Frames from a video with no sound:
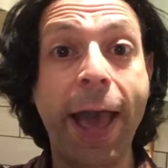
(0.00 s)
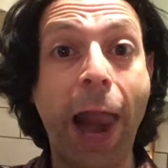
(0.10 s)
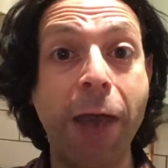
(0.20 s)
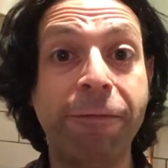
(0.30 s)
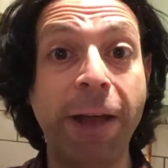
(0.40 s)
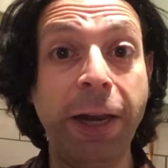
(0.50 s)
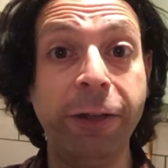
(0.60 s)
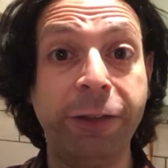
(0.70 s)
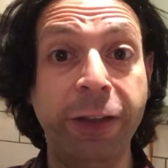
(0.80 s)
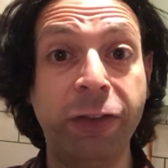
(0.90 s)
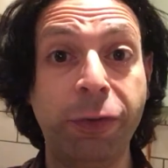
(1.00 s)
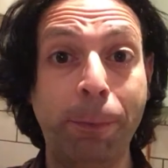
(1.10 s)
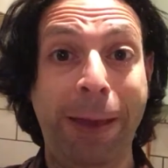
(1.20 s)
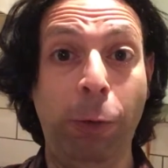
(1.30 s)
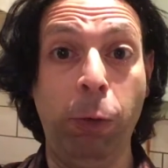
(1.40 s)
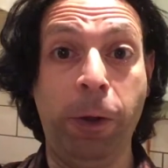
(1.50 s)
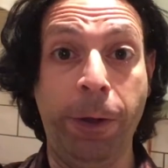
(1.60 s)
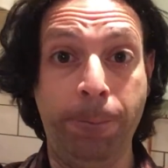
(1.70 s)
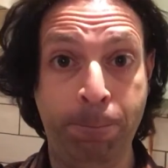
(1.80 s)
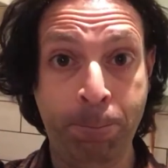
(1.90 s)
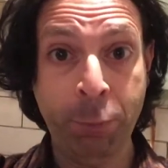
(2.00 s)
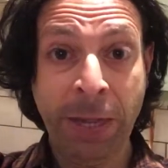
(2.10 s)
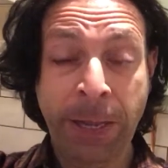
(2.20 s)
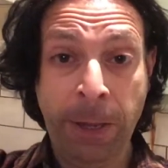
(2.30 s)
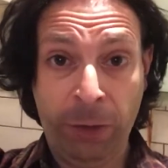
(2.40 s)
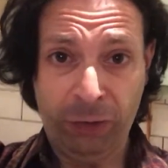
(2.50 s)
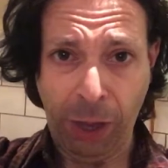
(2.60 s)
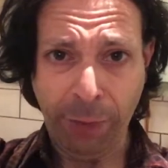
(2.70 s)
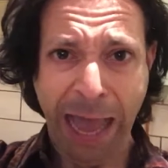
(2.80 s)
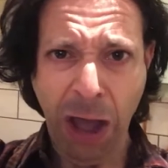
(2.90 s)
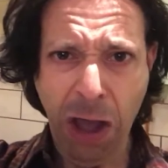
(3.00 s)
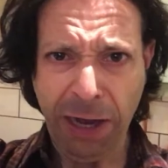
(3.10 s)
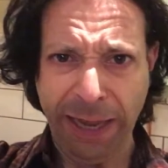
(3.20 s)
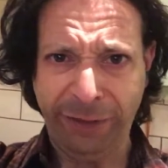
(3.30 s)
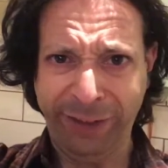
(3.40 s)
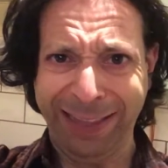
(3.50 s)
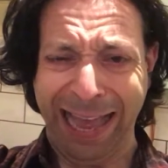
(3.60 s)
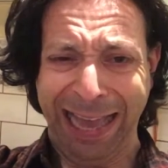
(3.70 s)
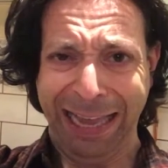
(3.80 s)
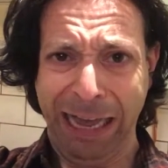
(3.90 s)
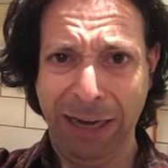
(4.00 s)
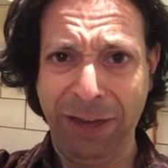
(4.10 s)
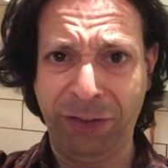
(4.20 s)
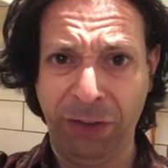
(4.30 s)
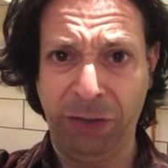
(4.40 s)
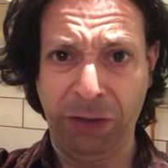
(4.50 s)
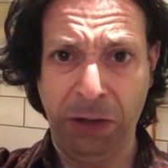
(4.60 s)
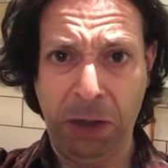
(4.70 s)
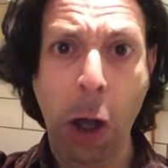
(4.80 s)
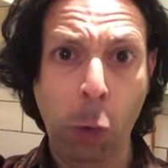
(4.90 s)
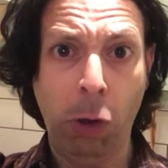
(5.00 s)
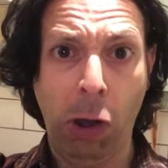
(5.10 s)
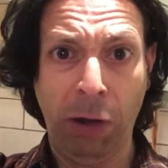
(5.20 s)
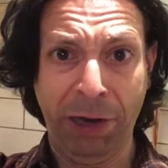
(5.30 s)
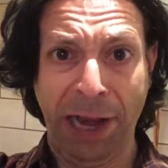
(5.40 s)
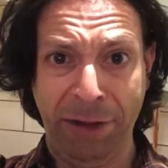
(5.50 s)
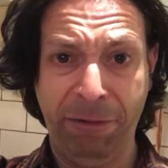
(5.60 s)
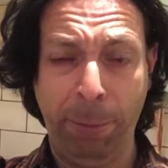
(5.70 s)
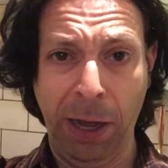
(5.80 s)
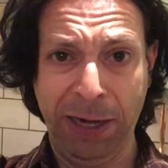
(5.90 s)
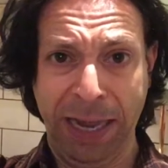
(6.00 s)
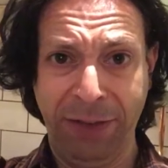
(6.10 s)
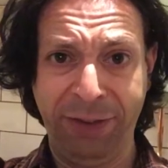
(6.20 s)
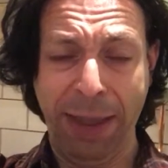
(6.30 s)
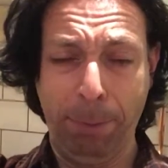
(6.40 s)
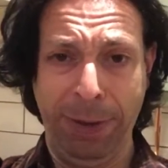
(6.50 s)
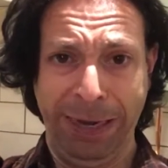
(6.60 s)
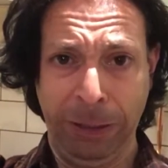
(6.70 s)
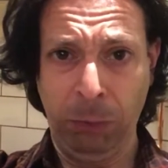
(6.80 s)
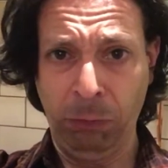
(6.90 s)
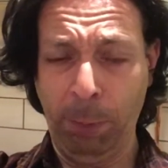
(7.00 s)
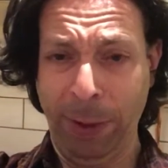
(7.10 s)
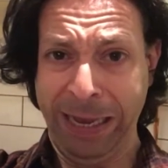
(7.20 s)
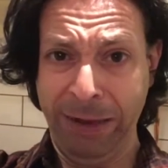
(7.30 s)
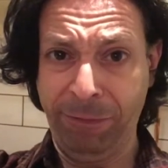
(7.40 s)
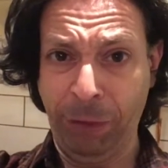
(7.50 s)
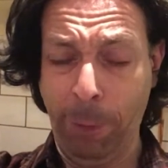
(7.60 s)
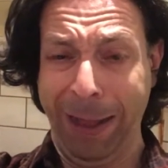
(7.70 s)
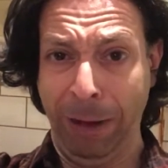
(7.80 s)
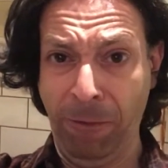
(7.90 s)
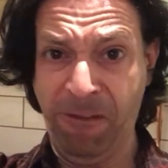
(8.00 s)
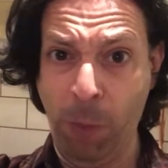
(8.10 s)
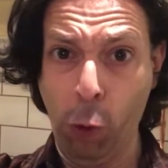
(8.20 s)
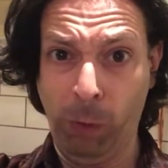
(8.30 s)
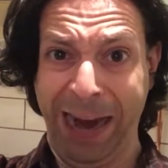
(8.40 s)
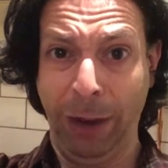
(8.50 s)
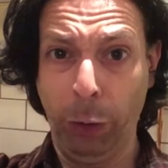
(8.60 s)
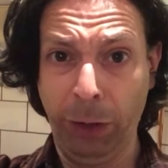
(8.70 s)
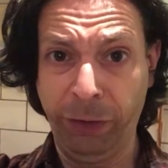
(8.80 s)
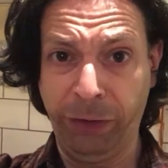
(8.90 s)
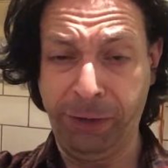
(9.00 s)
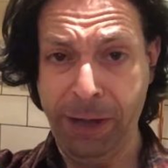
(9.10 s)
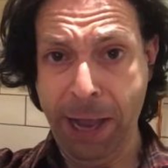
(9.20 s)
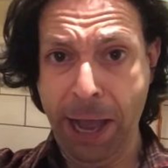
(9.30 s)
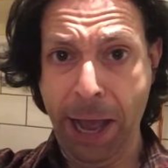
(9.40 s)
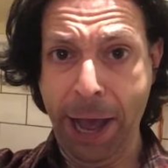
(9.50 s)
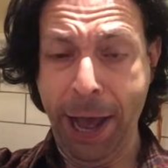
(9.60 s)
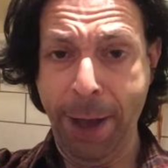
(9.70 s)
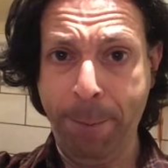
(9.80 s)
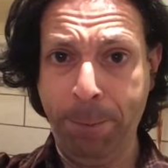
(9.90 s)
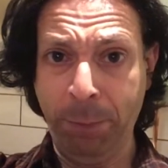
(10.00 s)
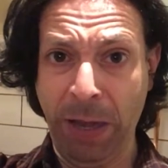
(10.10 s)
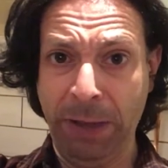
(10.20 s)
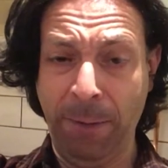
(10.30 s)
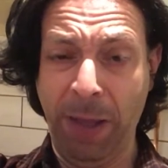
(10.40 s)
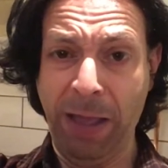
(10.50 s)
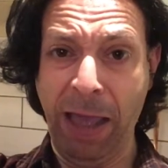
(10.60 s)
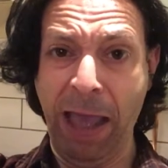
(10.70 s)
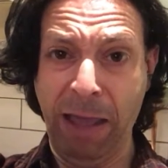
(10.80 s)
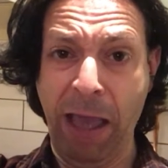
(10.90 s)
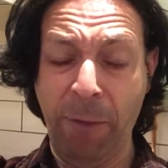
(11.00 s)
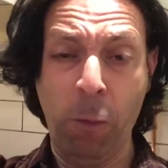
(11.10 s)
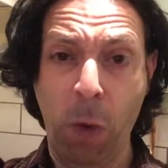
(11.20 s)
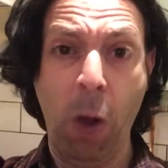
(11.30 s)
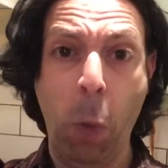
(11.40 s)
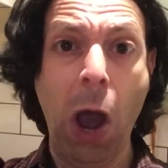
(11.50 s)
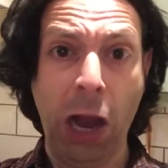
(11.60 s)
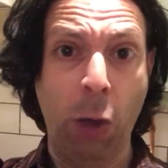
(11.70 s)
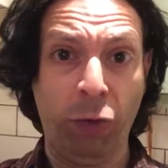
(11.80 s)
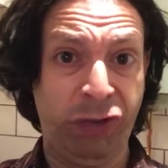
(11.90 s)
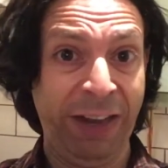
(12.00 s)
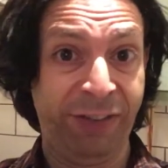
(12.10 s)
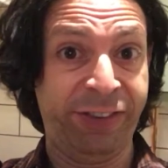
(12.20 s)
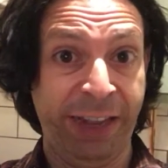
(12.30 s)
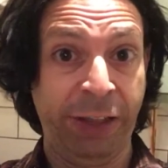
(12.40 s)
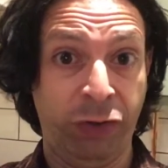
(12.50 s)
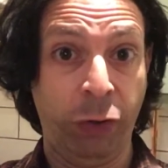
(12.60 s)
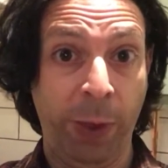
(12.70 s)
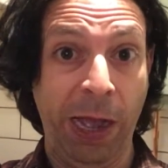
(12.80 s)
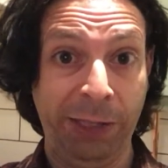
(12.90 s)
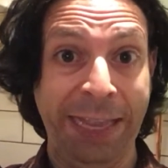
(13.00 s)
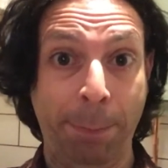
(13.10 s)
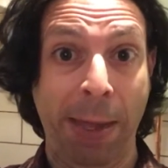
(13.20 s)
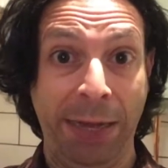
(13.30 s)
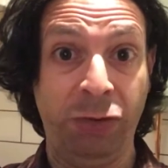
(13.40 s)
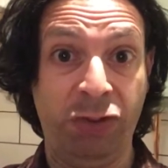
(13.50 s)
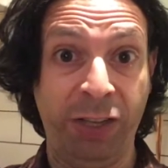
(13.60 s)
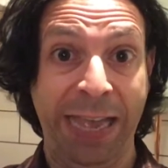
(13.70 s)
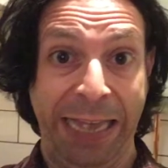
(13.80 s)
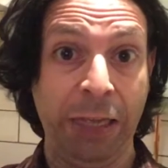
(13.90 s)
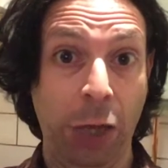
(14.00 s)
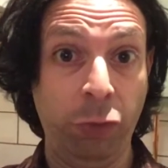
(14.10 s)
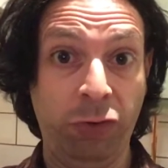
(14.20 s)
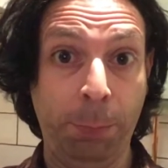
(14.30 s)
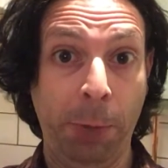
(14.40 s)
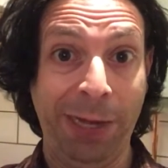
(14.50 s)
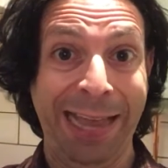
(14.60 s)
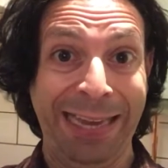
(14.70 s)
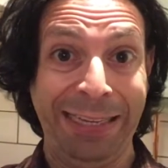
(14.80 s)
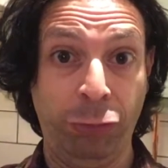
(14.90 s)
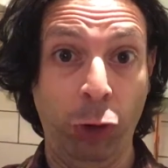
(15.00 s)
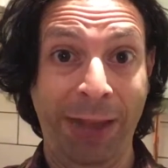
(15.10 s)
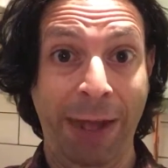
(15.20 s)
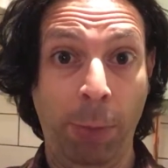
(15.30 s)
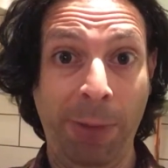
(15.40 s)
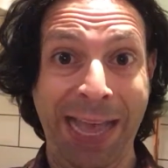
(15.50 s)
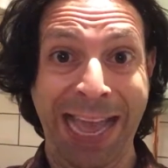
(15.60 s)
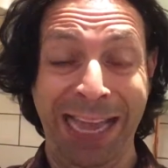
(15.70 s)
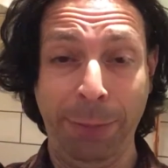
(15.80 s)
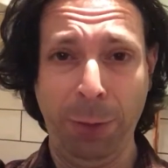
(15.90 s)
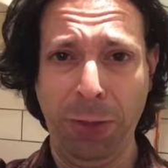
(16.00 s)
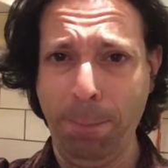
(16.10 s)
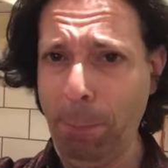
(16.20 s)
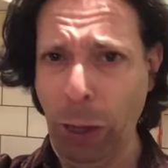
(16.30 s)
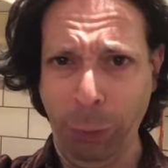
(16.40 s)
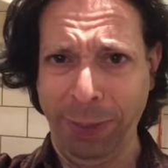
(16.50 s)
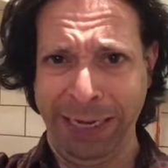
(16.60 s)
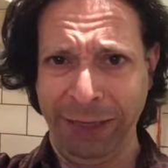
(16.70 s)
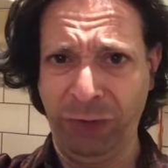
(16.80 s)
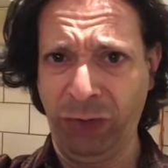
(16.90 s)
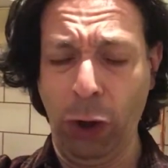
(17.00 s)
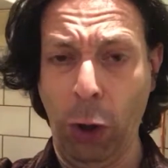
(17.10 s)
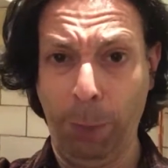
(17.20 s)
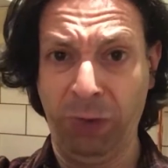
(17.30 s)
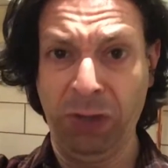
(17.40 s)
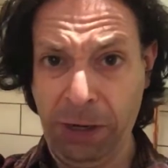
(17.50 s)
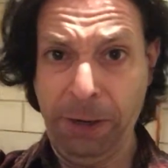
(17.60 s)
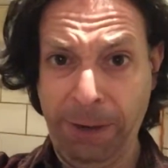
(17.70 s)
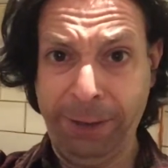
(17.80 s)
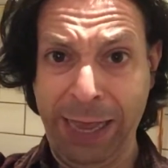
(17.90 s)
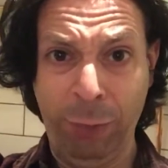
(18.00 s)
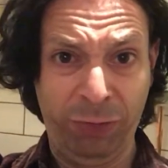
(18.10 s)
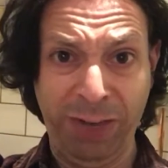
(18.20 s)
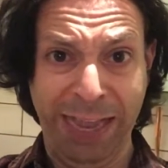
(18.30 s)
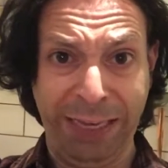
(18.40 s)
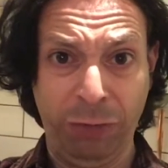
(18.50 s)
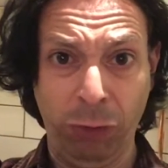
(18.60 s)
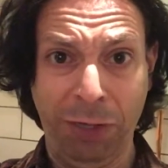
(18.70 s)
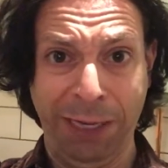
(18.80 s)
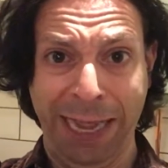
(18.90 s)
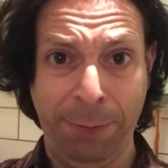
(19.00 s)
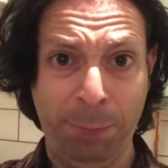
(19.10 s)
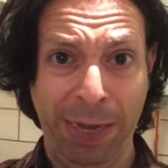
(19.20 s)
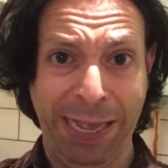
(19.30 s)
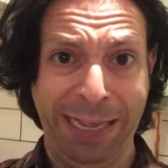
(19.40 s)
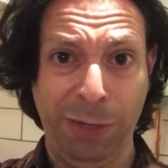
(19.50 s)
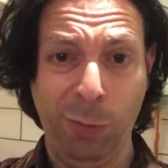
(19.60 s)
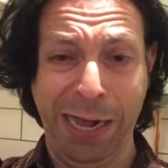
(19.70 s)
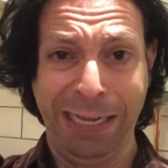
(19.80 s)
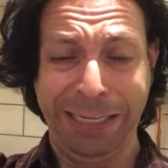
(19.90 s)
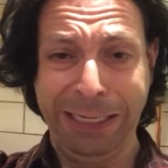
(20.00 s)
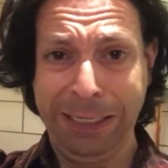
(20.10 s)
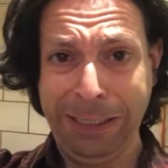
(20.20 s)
Hello, fellas, it's Malcolm. So, yeah, earlier today I listened to Whole Lot of Love by Led Zeppelin on repeat for about 4 hours. While I was listening to it, I did manage to get Ghosts by Ladytron out of my head, but the moment it stopped, there was Ladytron again playing away.